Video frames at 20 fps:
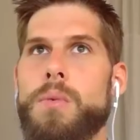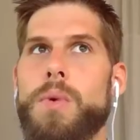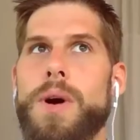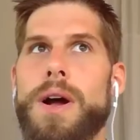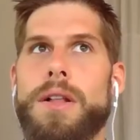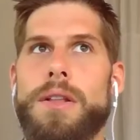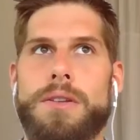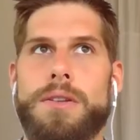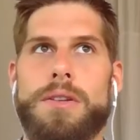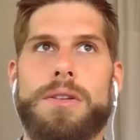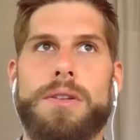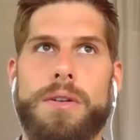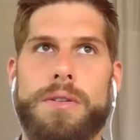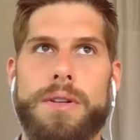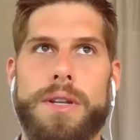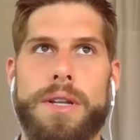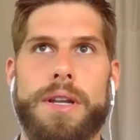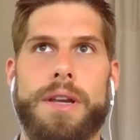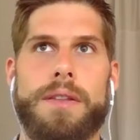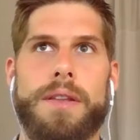Well, you know,
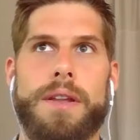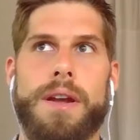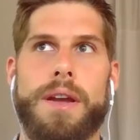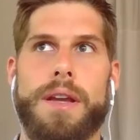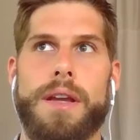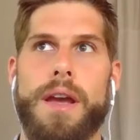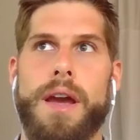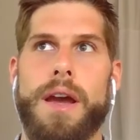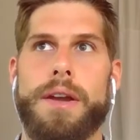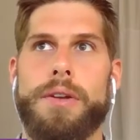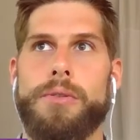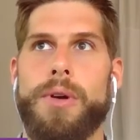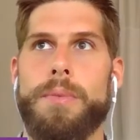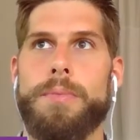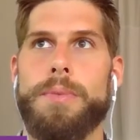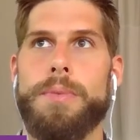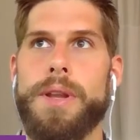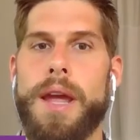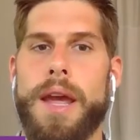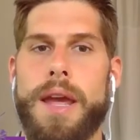Lydia, that I, I grew
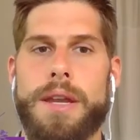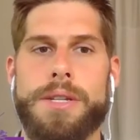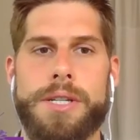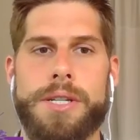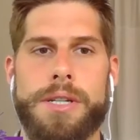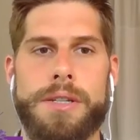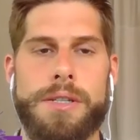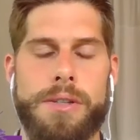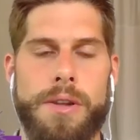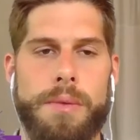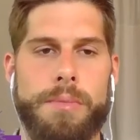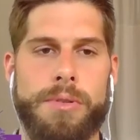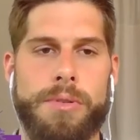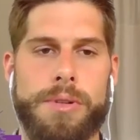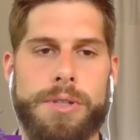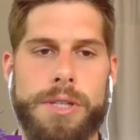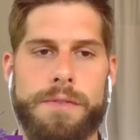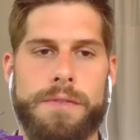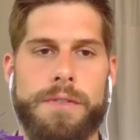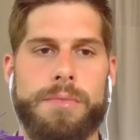up in Asia, so I'm
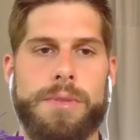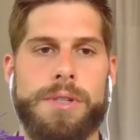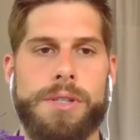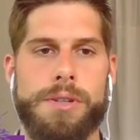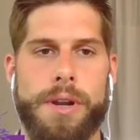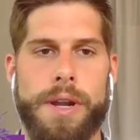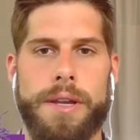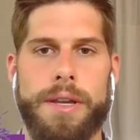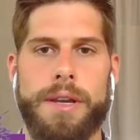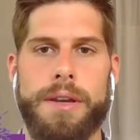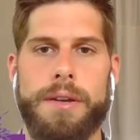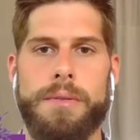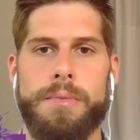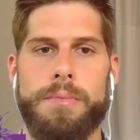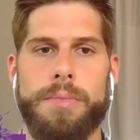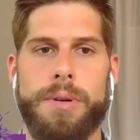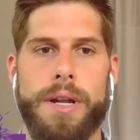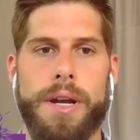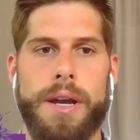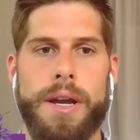originally from Australia,
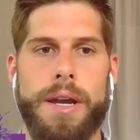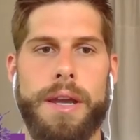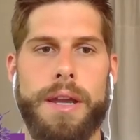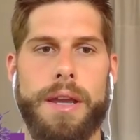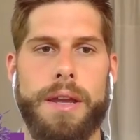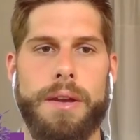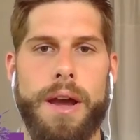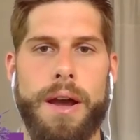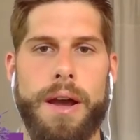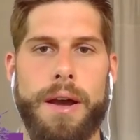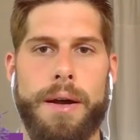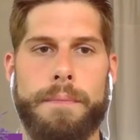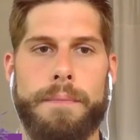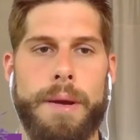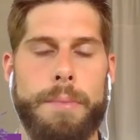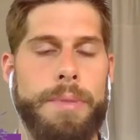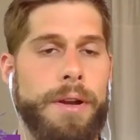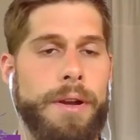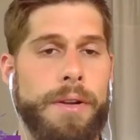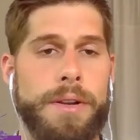but I um,
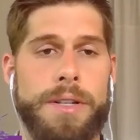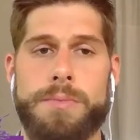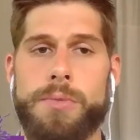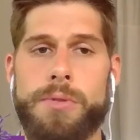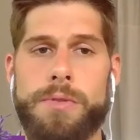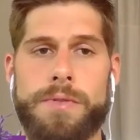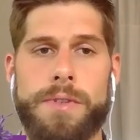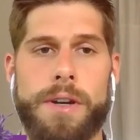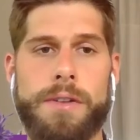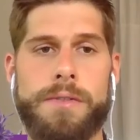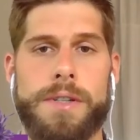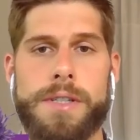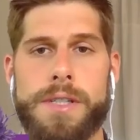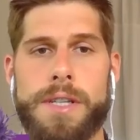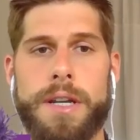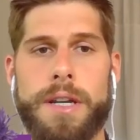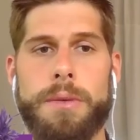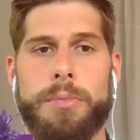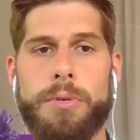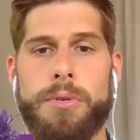my parents moved over to
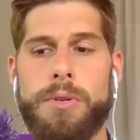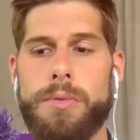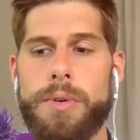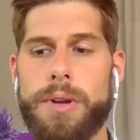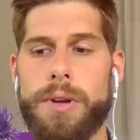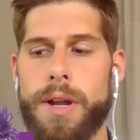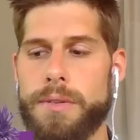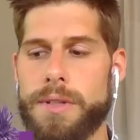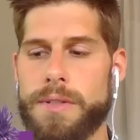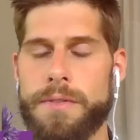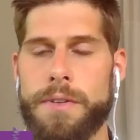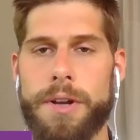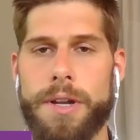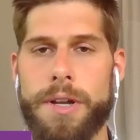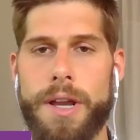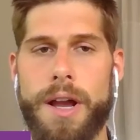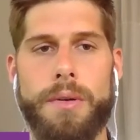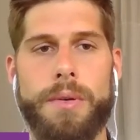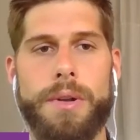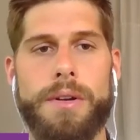Singapore when I was very
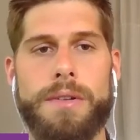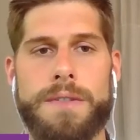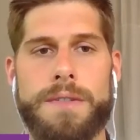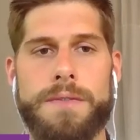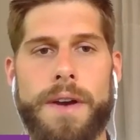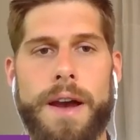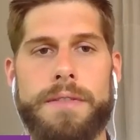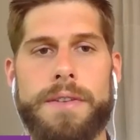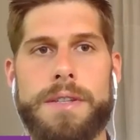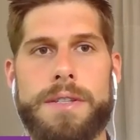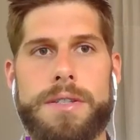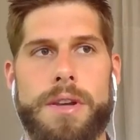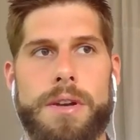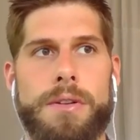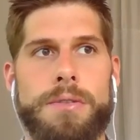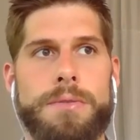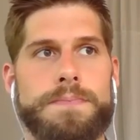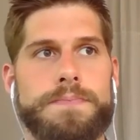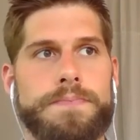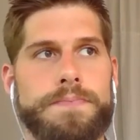young, when I was five years
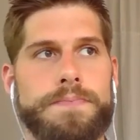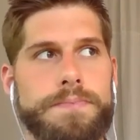old,